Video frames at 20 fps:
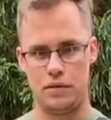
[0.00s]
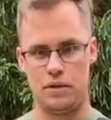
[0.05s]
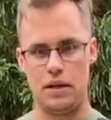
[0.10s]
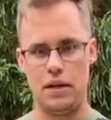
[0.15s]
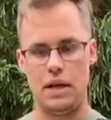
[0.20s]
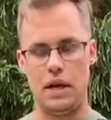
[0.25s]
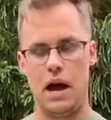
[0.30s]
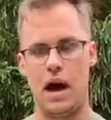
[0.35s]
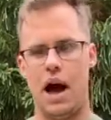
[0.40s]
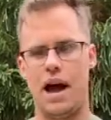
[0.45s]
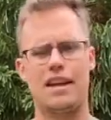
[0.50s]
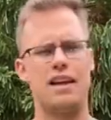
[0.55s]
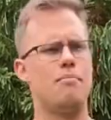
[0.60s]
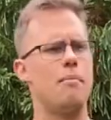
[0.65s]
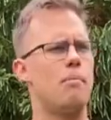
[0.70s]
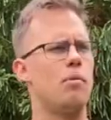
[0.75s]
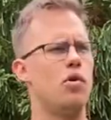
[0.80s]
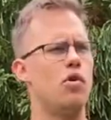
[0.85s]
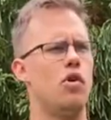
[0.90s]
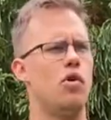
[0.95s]
Uh, I can't
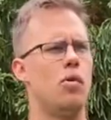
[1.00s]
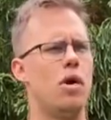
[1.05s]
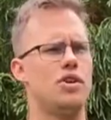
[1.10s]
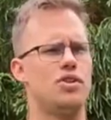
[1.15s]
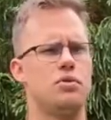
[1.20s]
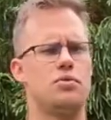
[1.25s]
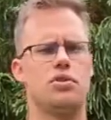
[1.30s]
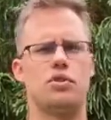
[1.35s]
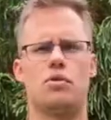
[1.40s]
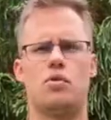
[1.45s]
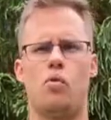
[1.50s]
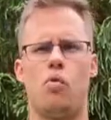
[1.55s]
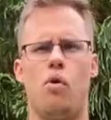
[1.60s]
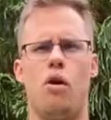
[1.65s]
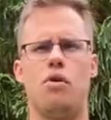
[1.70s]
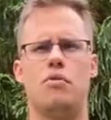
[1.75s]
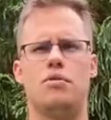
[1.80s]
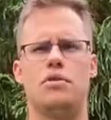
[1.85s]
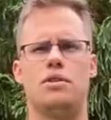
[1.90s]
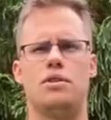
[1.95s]
remember who it was. There was a
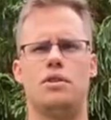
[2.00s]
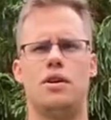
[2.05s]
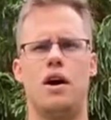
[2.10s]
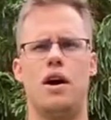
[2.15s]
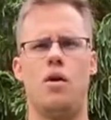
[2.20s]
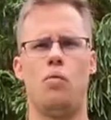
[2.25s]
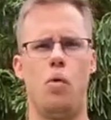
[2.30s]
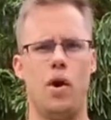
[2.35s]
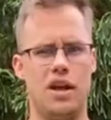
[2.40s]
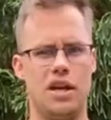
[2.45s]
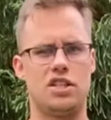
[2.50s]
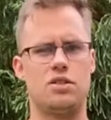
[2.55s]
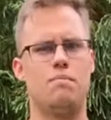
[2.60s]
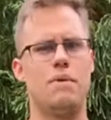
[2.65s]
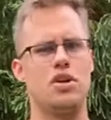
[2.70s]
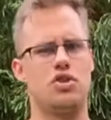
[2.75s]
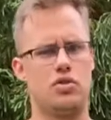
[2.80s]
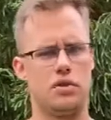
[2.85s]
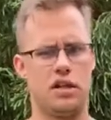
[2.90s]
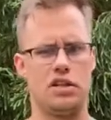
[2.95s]
quote: uh, "What gets
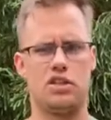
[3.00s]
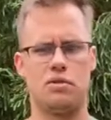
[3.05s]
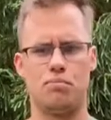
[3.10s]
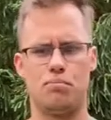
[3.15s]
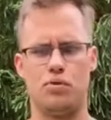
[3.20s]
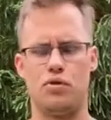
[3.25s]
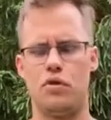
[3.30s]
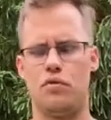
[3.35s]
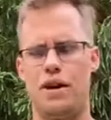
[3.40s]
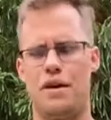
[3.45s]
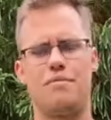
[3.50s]
measured gets improved."